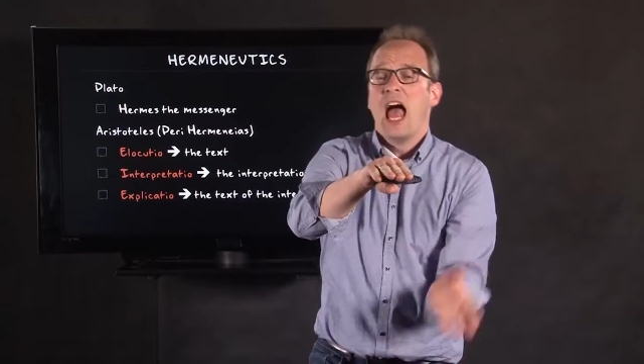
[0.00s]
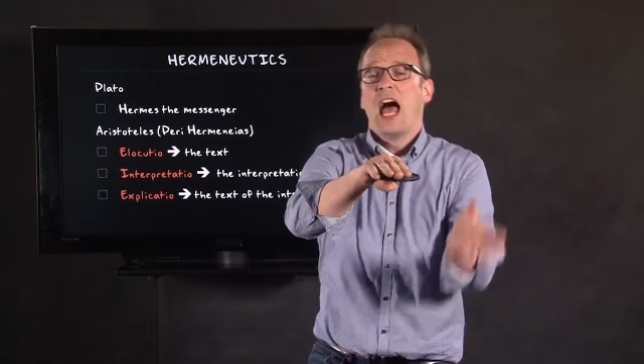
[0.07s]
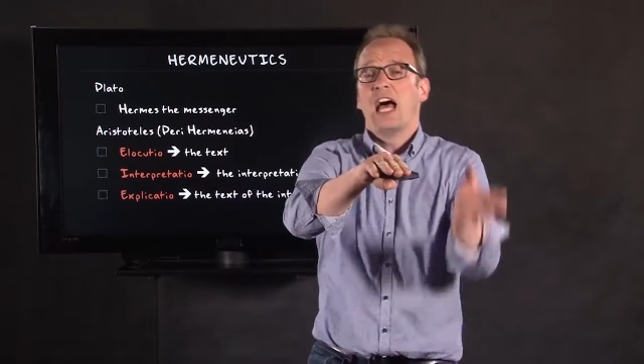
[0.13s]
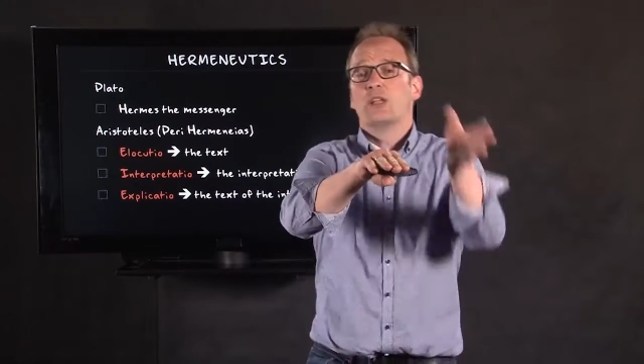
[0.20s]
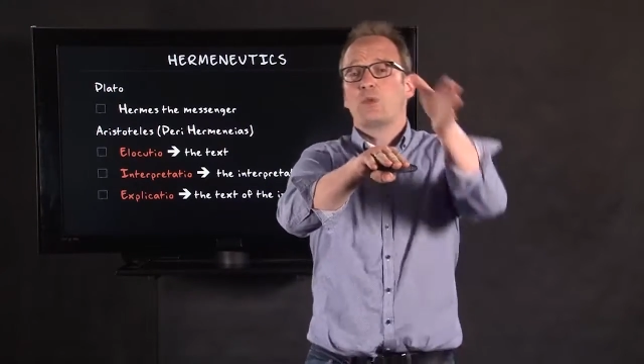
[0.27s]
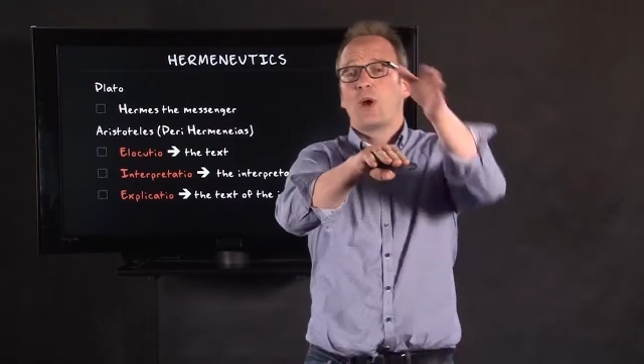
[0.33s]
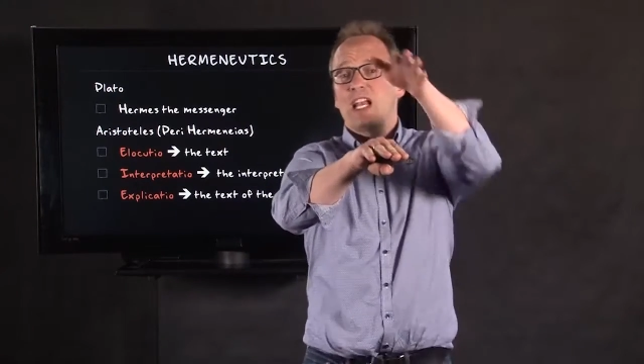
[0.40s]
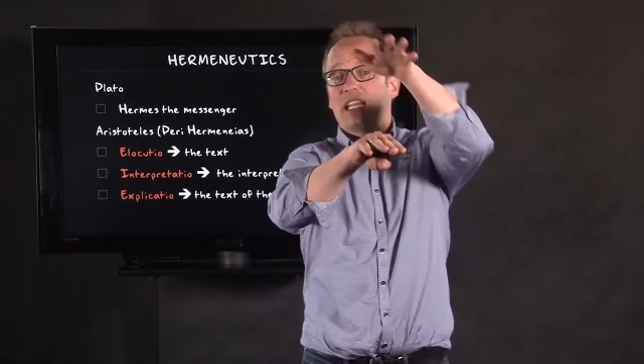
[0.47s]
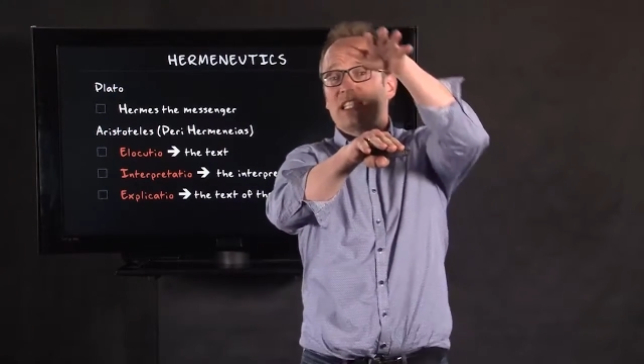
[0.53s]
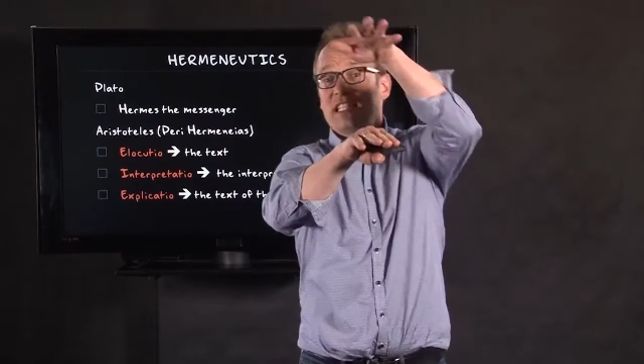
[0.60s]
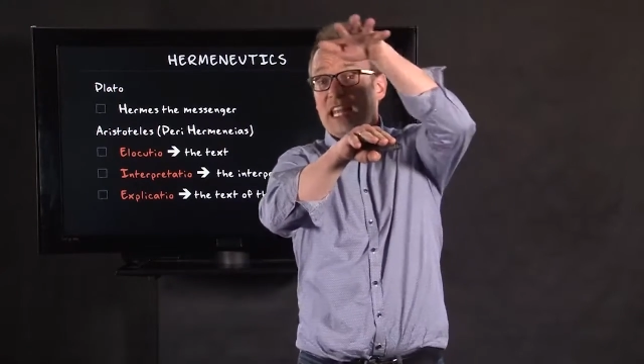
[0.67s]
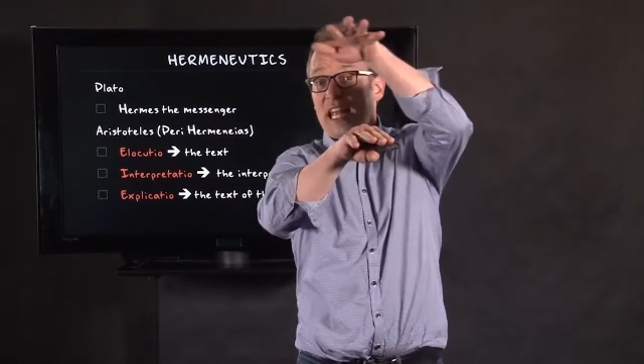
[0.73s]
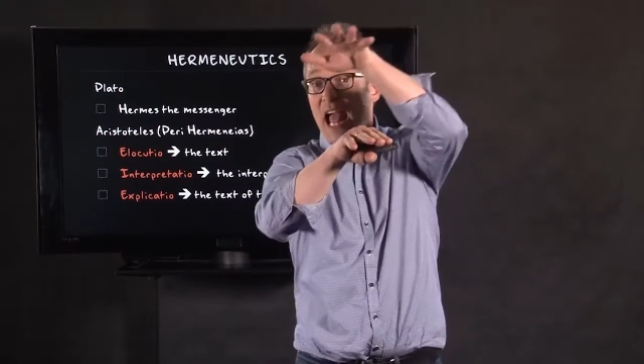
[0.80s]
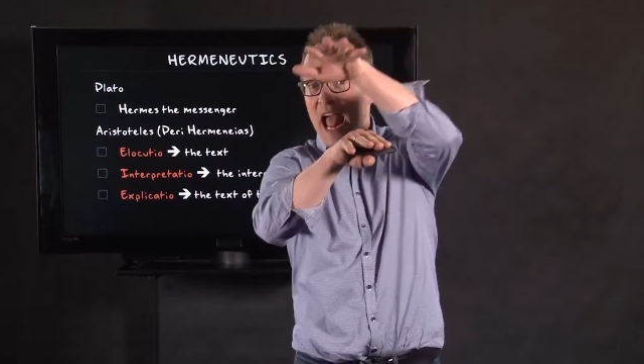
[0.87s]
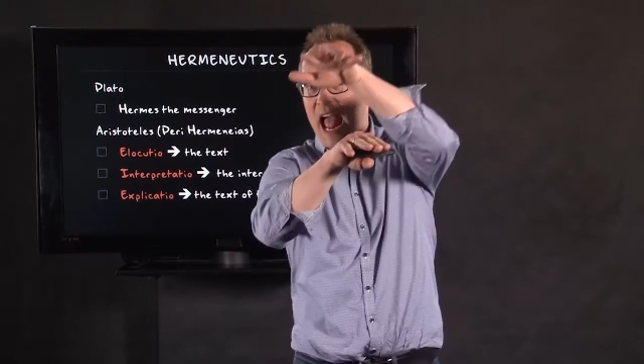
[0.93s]
as well as
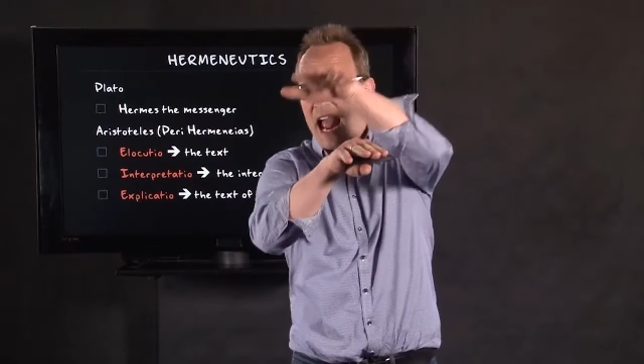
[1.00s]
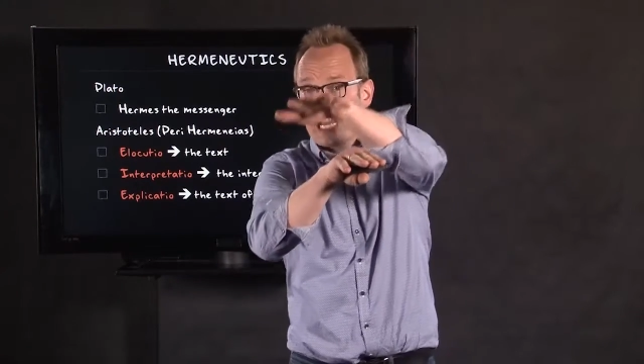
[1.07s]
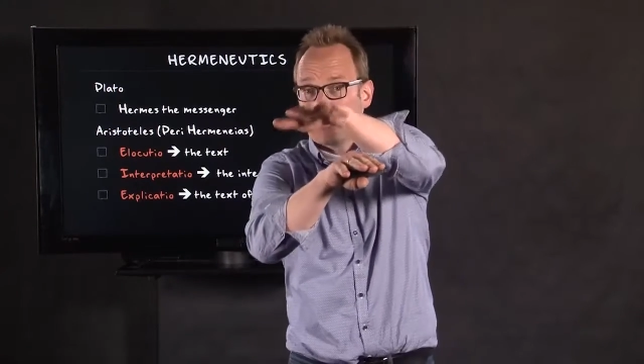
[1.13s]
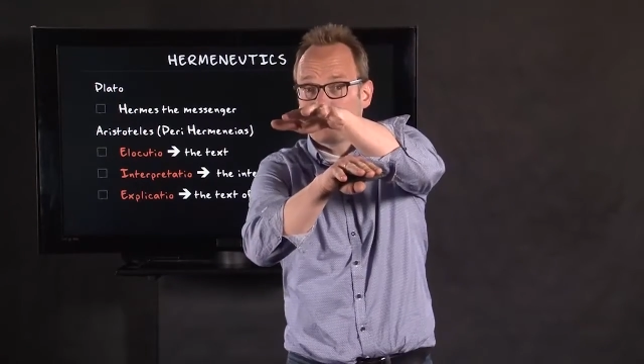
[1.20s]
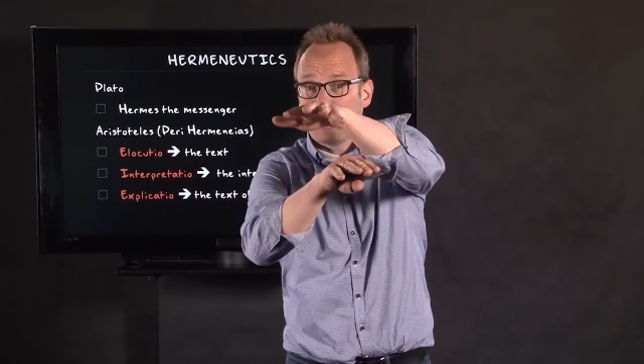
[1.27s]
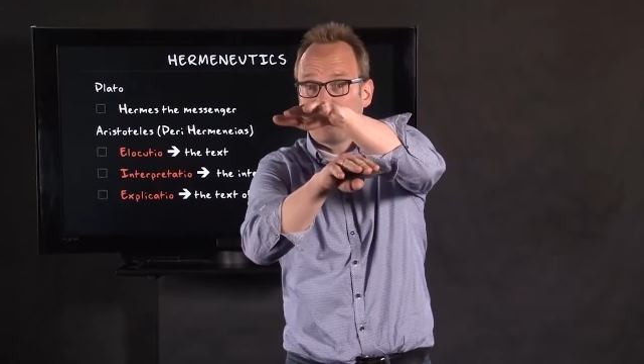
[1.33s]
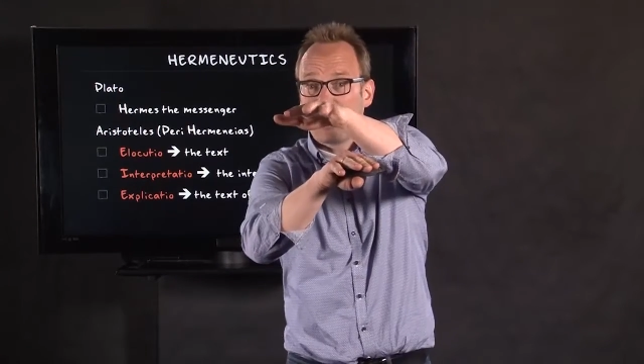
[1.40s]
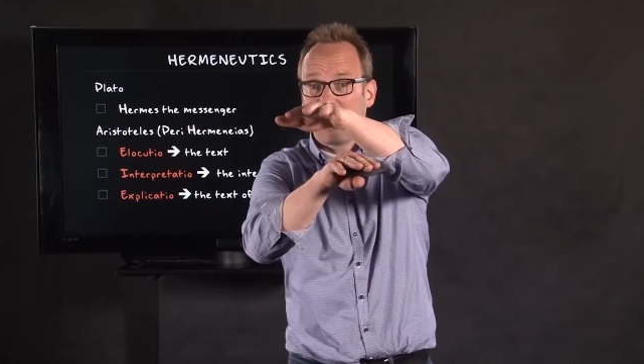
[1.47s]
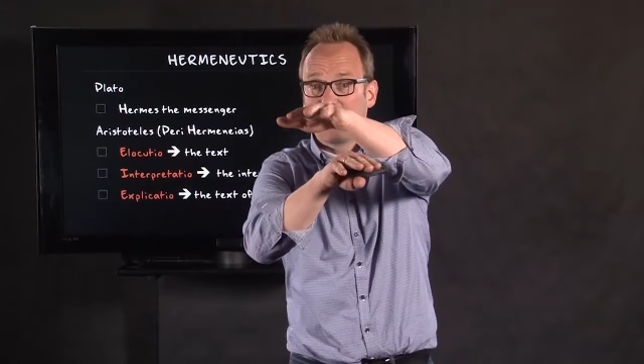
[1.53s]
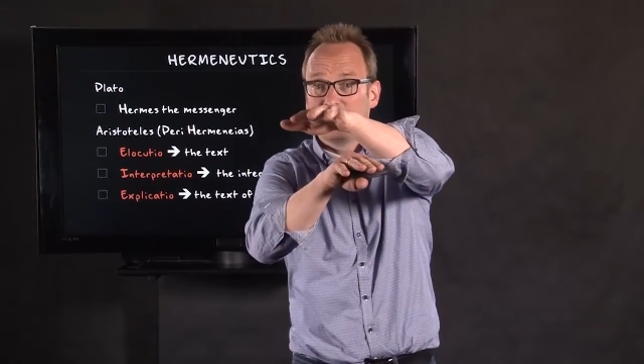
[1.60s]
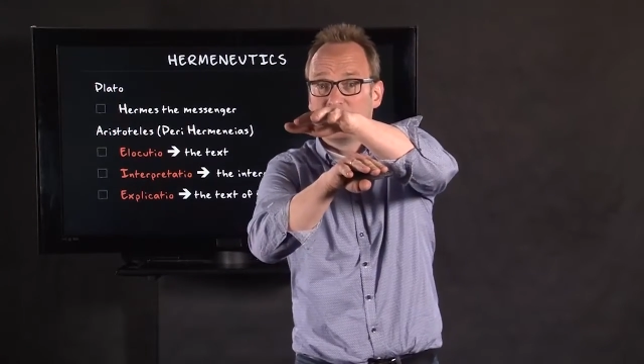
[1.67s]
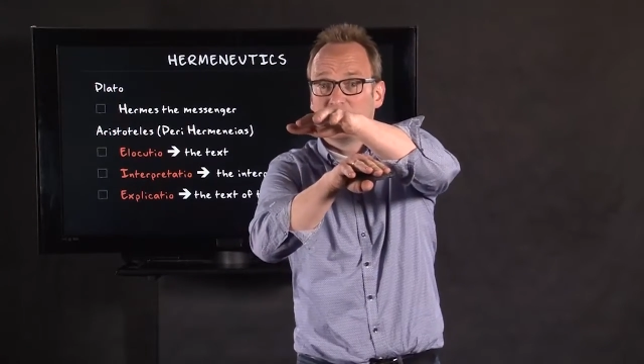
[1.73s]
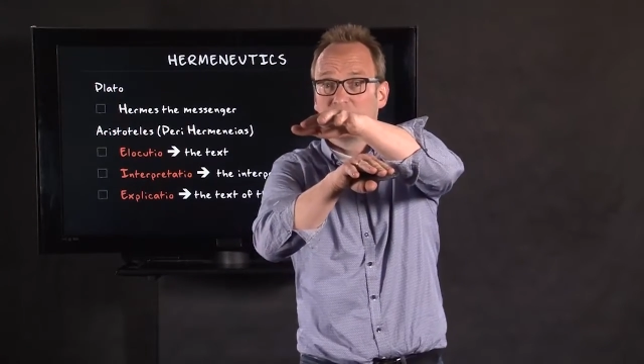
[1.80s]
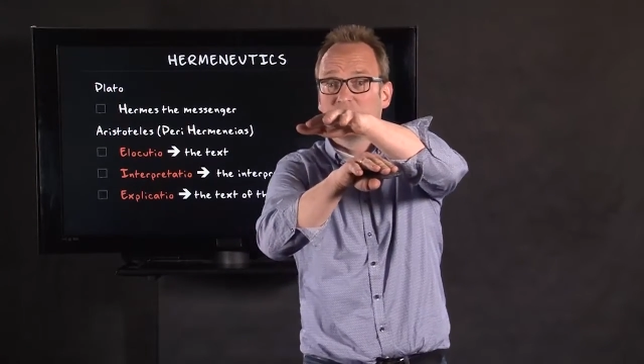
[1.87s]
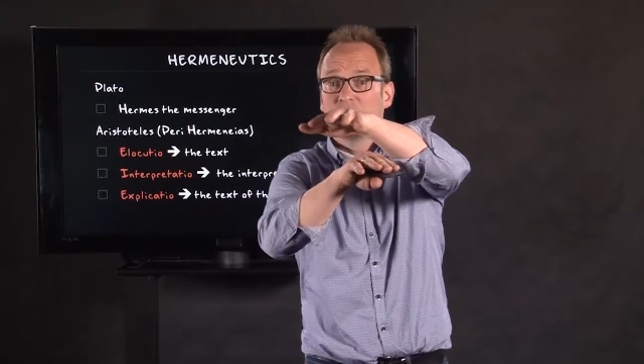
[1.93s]
the
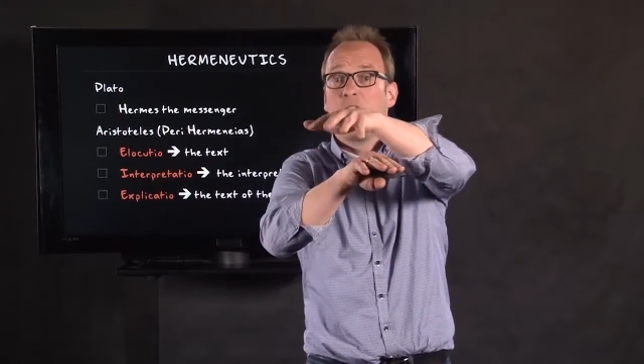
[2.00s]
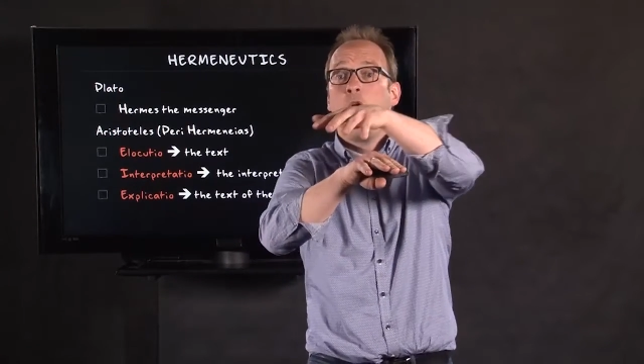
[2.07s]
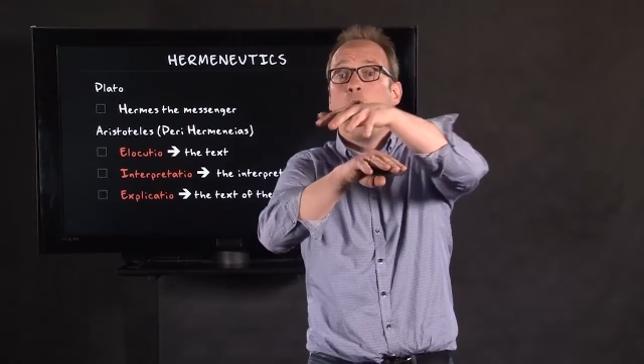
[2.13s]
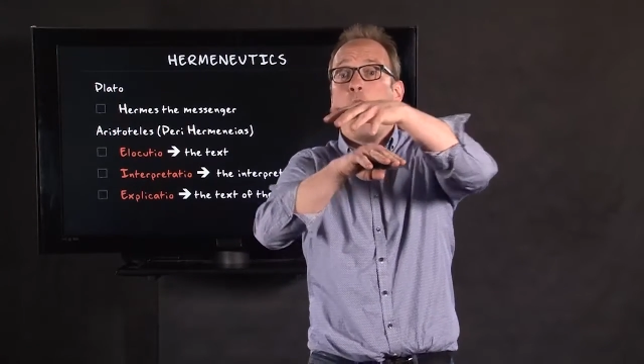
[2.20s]
explication